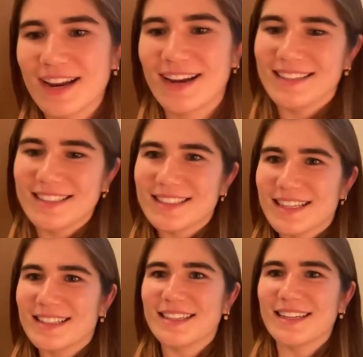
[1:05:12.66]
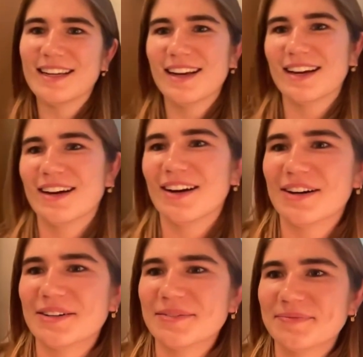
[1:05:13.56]
Okay, I just sent it.
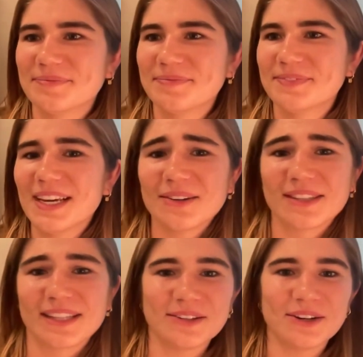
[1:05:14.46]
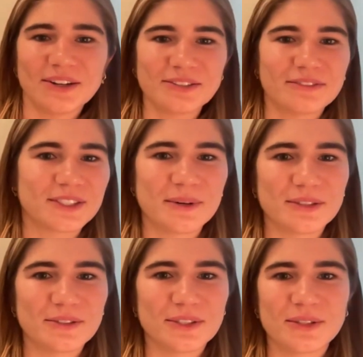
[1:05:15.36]
Yeah, well, thank you all so
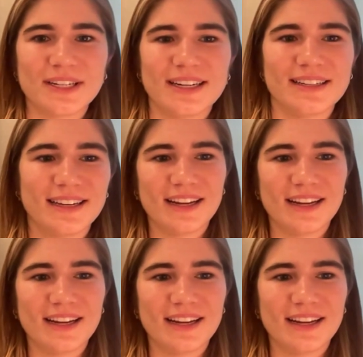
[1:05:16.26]
much for joining.